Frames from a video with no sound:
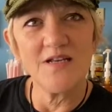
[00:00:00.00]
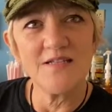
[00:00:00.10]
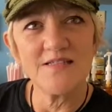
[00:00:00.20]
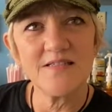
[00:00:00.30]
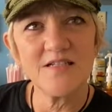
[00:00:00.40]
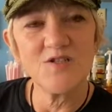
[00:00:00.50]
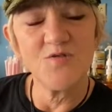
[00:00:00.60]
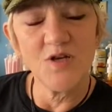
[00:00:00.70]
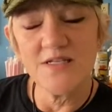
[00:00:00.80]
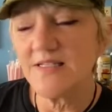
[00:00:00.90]
It's
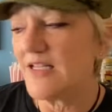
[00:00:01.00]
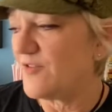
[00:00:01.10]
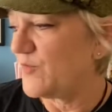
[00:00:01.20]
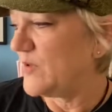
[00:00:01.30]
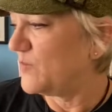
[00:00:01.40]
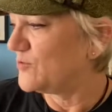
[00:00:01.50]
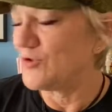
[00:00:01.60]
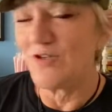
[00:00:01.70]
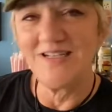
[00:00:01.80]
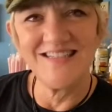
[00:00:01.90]
fun to give people
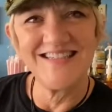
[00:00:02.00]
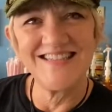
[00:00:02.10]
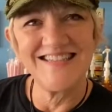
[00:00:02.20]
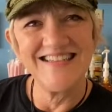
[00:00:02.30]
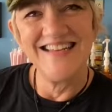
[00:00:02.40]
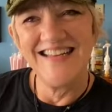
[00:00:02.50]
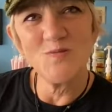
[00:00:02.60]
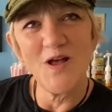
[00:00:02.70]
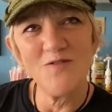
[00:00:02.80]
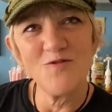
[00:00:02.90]
treats,
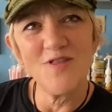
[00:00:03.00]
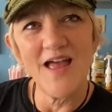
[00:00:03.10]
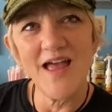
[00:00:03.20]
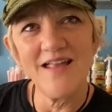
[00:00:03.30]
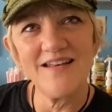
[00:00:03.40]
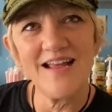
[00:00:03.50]
spot for that.